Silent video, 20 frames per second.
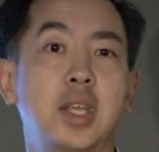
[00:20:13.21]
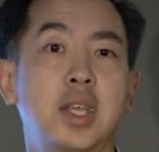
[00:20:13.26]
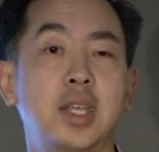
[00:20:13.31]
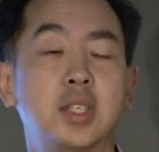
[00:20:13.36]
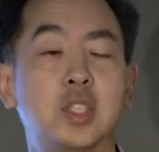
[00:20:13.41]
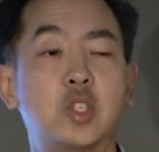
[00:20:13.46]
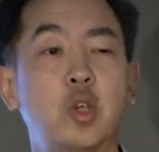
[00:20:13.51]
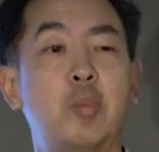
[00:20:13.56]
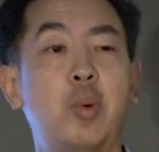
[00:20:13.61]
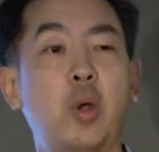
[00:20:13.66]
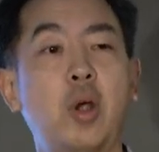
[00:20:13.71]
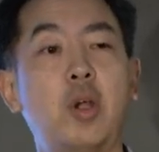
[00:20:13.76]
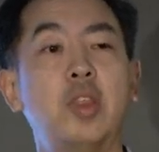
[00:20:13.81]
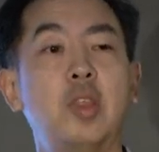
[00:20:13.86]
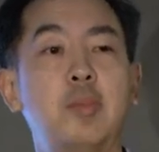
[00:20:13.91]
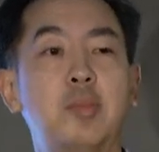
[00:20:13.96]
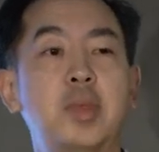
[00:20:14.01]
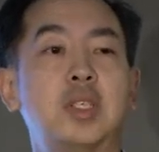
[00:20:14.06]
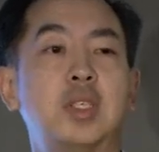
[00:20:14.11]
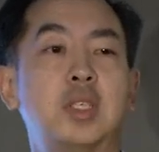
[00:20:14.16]
And so part of
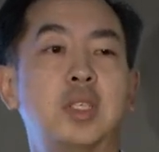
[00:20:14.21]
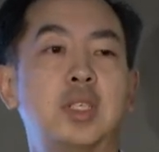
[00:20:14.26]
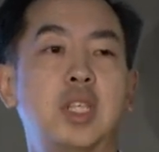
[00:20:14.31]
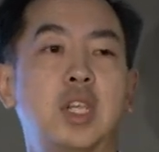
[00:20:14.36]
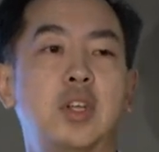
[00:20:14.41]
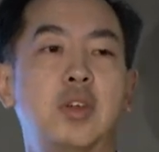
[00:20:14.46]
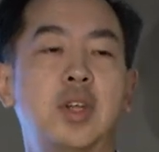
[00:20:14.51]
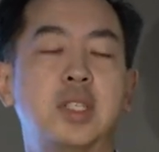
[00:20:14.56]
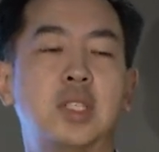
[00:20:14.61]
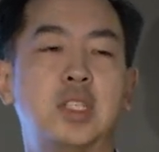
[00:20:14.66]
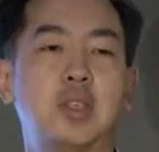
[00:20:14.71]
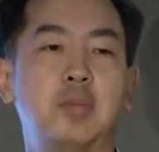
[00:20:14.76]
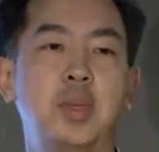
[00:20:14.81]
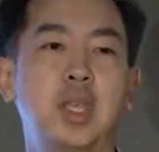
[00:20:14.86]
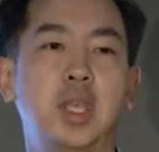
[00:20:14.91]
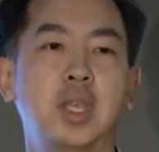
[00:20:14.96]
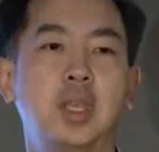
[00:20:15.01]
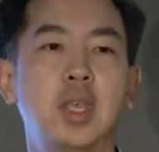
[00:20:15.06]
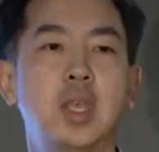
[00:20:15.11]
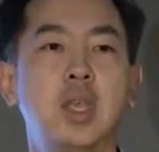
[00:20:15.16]
the business here ends up
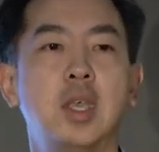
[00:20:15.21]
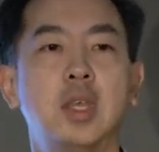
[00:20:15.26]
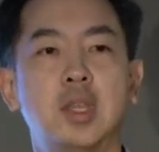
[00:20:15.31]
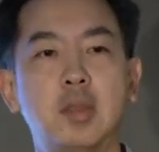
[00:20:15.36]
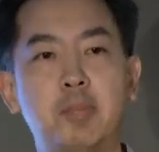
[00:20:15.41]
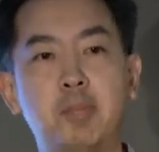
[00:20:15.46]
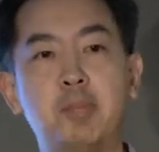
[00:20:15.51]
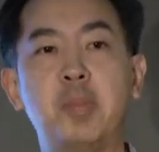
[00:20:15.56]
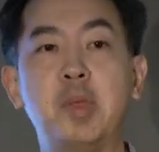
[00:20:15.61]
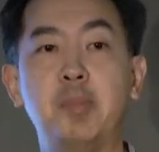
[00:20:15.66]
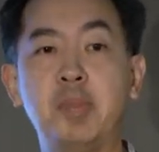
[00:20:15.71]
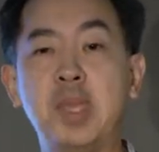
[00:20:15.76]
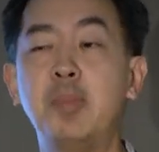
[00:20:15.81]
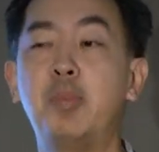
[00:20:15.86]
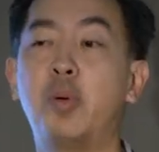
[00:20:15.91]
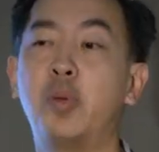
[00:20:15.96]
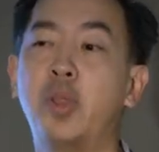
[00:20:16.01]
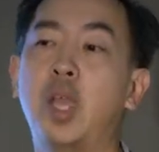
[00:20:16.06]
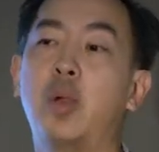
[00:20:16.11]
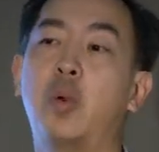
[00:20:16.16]
being the
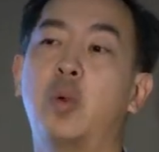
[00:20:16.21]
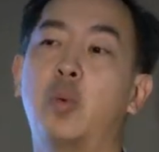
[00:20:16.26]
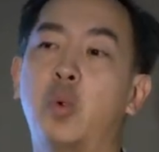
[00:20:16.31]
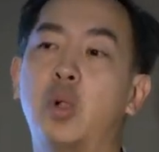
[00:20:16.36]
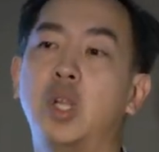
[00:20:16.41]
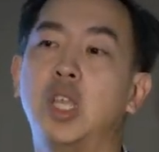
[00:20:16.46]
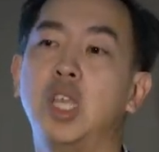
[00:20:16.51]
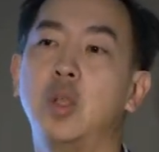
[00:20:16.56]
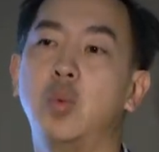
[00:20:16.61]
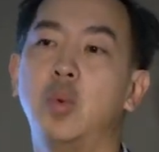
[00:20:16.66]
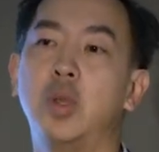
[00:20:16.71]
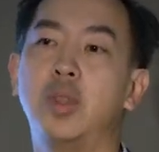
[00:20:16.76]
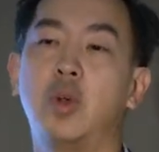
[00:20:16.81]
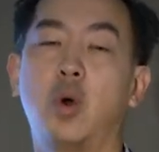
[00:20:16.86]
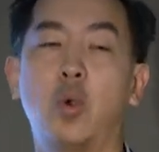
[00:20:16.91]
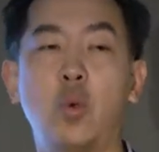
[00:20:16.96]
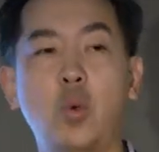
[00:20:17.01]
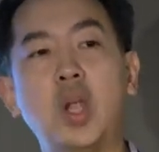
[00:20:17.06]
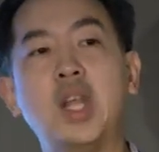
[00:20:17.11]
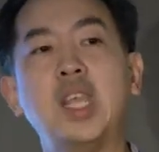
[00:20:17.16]
people that we're working with
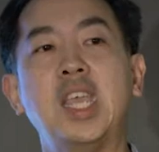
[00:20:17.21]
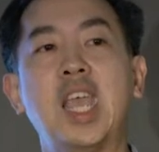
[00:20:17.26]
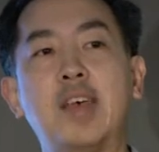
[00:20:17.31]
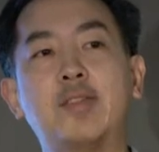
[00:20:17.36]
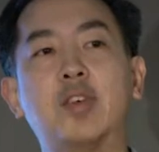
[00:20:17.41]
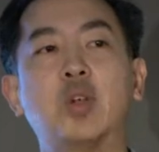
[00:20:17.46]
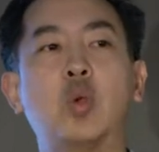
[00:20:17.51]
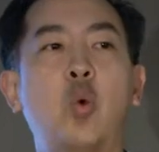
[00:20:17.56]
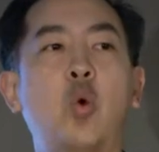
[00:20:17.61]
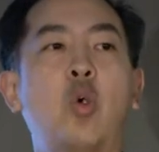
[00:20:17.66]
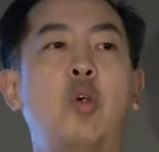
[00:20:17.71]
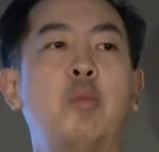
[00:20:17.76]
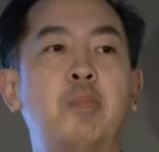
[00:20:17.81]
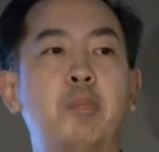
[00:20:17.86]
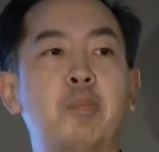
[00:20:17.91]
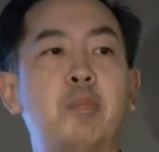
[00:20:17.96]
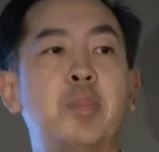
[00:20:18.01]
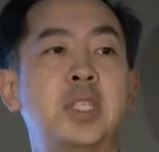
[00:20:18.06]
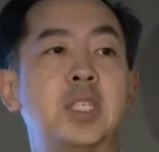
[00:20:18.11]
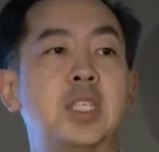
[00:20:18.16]
already have a core
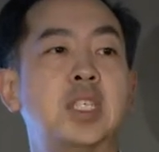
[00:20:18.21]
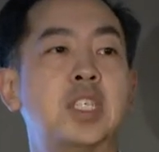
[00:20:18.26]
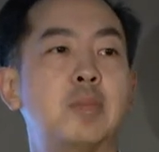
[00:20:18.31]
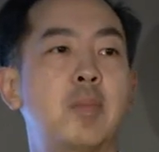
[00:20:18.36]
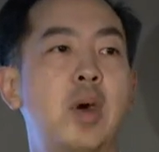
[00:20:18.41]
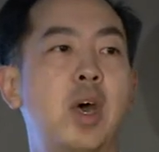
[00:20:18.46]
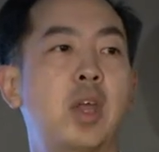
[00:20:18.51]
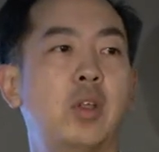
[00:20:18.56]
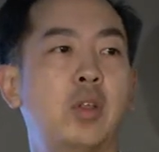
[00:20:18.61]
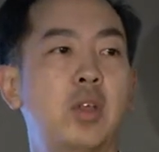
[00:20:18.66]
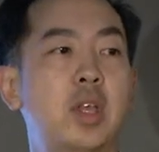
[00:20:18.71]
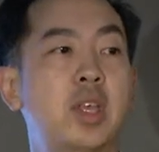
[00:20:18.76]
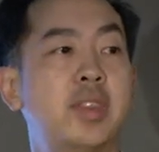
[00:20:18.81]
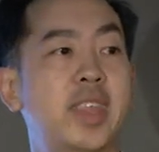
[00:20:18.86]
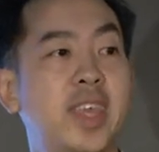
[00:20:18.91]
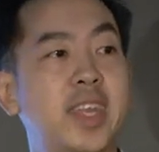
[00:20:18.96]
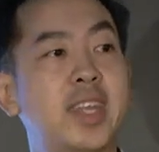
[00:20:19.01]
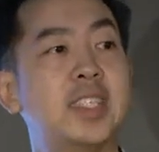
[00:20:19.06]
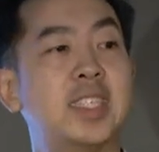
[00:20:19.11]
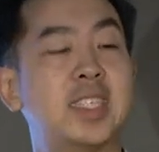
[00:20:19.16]
business model
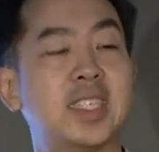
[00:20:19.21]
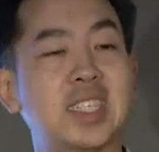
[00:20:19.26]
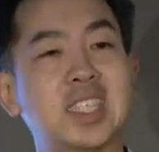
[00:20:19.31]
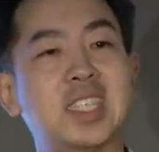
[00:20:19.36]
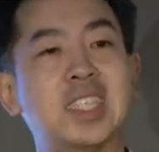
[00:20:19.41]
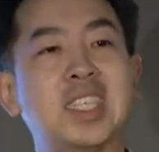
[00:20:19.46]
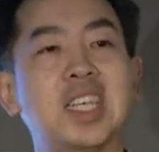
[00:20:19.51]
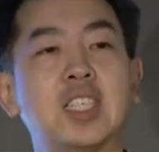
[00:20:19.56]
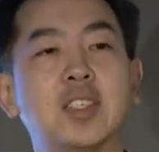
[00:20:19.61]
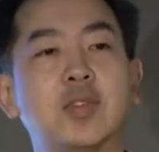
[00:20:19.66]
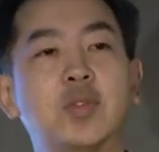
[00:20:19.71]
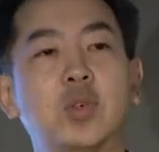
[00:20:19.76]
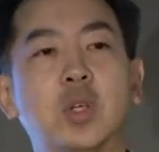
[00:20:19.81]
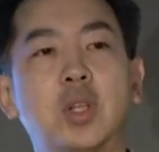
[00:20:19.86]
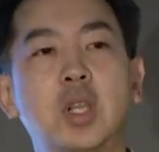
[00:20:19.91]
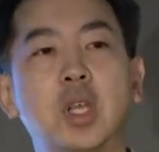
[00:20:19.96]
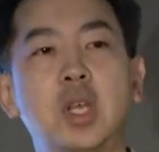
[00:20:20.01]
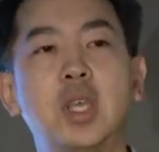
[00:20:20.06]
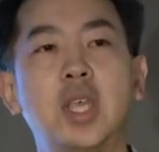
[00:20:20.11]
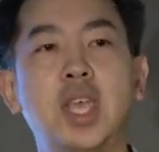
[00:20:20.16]
that is
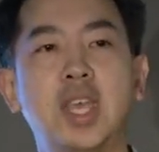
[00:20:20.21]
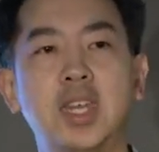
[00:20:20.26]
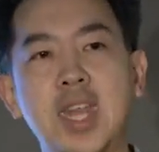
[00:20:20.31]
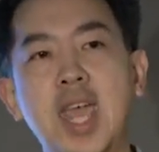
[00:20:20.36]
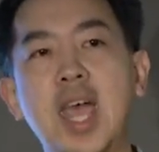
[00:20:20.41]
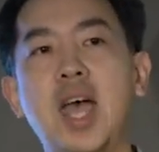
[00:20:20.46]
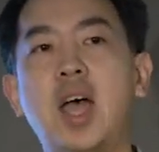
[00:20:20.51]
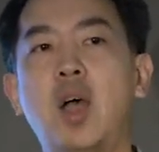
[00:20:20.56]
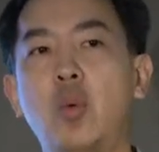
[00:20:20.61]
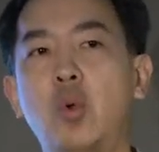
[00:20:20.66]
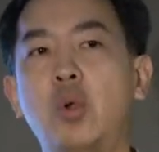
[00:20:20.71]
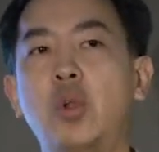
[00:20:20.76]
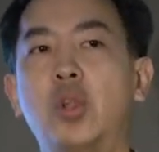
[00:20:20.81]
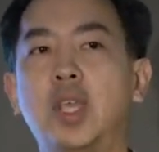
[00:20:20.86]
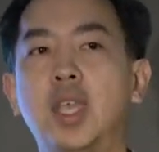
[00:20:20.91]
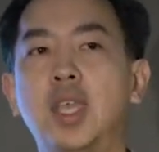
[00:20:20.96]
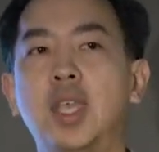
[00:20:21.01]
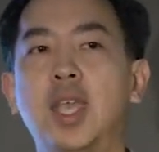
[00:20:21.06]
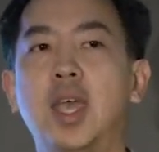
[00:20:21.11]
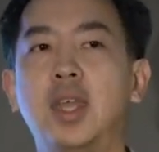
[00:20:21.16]
successful, and now we're
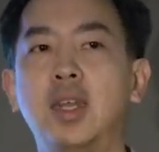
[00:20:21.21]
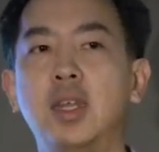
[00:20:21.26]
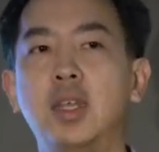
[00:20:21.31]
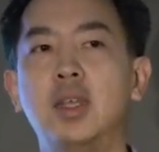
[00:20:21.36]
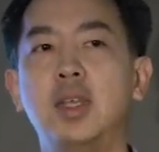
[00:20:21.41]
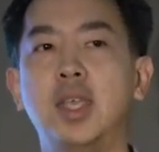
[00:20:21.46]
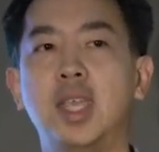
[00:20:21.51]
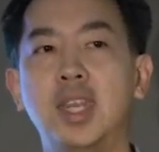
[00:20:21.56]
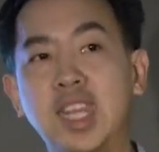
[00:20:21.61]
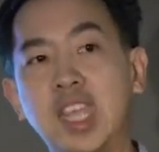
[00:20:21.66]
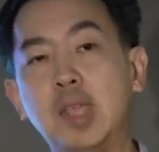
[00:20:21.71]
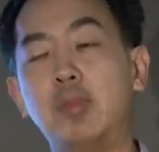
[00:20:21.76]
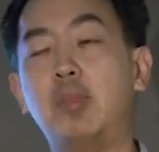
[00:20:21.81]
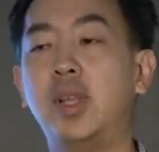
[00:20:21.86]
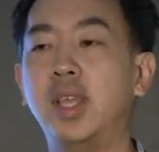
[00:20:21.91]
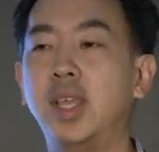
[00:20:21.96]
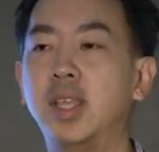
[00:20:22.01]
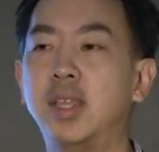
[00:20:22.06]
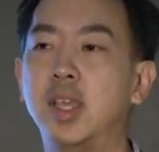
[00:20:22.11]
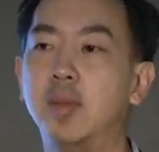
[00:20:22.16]
looking at
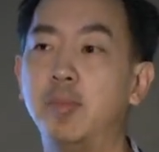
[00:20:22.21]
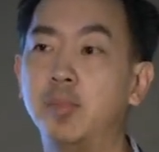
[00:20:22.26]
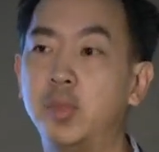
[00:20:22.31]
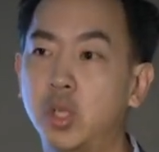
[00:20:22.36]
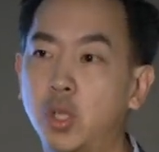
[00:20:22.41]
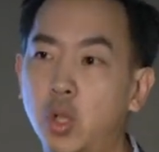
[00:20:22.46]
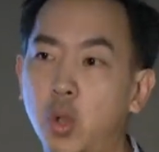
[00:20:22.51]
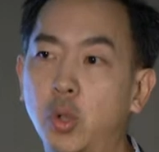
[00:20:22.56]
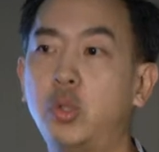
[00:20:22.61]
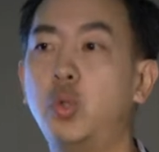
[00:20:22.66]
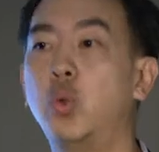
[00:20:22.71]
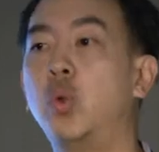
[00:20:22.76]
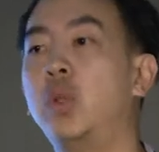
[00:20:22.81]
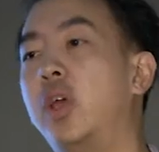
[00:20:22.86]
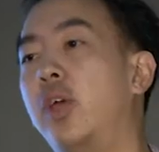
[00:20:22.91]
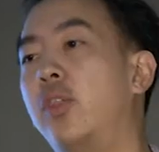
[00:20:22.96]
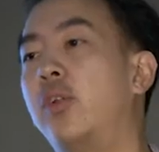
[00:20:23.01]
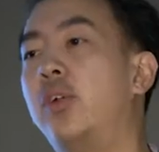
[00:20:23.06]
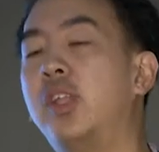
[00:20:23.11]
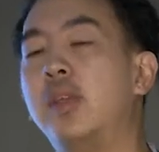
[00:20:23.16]
enabling them to go to
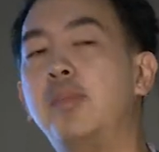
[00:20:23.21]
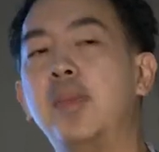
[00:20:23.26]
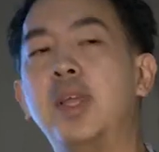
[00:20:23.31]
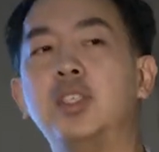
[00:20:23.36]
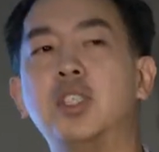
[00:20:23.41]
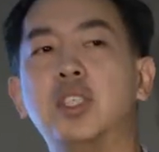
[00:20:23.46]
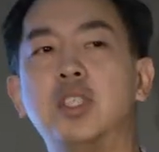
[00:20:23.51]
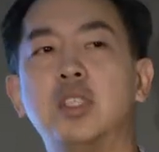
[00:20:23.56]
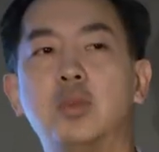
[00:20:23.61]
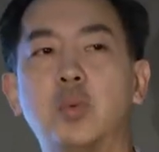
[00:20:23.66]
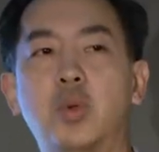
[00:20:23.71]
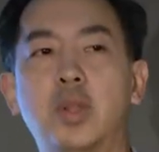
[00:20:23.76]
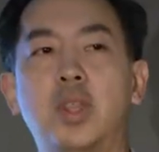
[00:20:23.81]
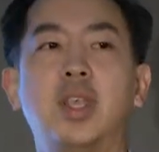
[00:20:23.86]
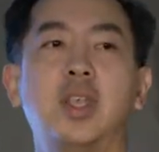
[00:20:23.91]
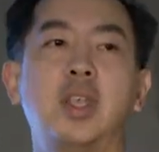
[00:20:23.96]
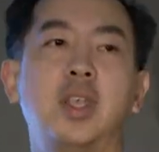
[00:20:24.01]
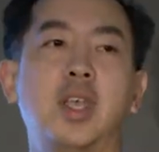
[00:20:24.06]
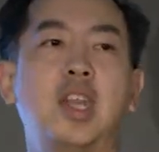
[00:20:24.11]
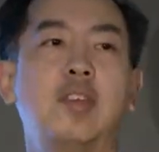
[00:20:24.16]
another dimension where
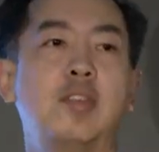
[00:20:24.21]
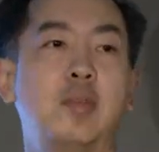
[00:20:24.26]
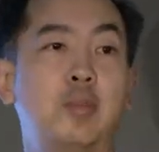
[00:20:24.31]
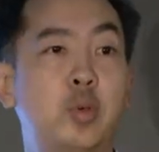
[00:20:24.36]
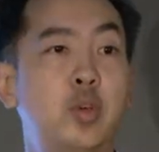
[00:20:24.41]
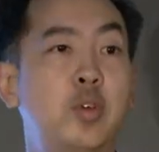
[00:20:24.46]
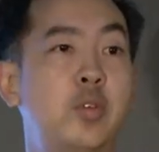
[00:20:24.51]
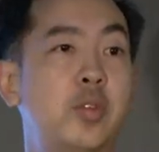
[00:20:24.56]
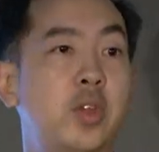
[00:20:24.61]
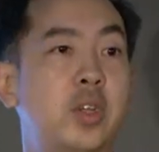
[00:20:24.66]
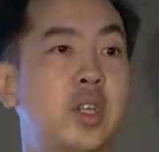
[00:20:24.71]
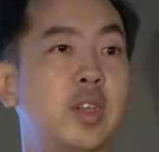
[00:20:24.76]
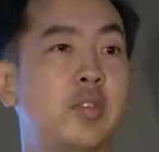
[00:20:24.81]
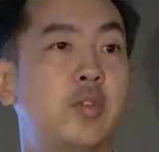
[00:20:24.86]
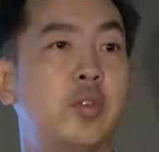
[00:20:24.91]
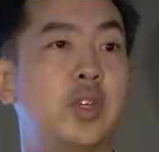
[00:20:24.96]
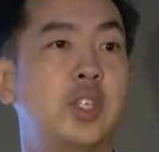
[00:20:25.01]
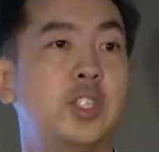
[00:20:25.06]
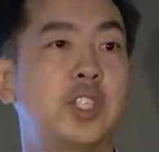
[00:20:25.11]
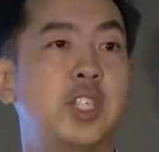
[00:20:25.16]
they can kind of improve their
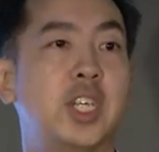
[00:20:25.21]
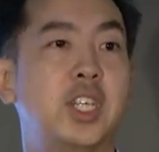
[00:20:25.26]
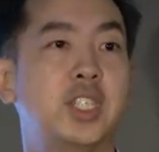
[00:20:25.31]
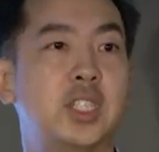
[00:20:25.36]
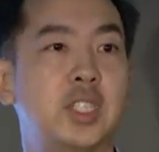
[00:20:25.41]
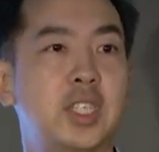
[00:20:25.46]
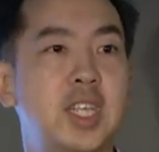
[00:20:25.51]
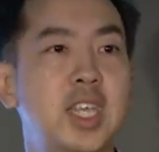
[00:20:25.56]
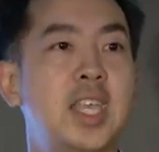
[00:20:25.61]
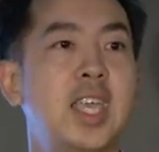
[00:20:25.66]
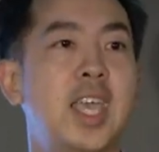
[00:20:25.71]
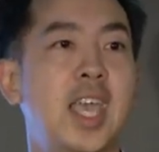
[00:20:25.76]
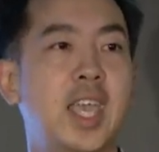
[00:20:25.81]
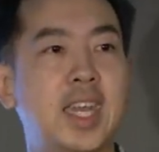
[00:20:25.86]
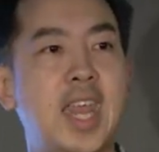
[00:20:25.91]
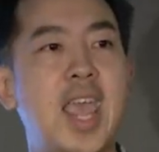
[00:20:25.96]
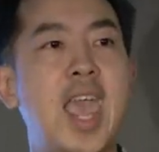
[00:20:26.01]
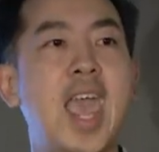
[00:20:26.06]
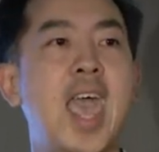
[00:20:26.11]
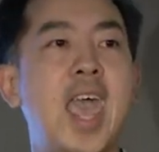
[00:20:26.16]
differentiation
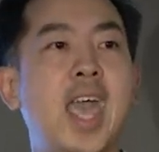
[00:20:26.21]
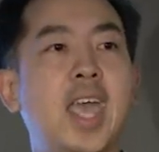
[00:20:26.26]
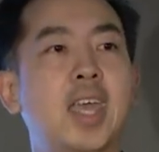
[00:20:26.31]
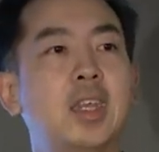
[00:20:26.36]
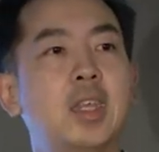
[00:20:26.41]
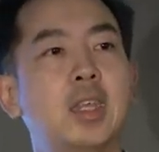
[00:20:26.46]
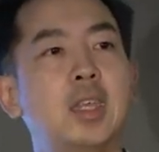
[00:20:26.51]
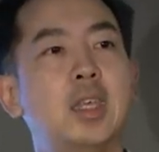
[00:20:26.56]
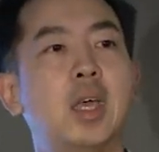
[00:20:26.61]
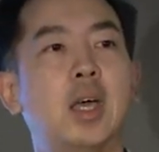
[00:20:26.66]
and add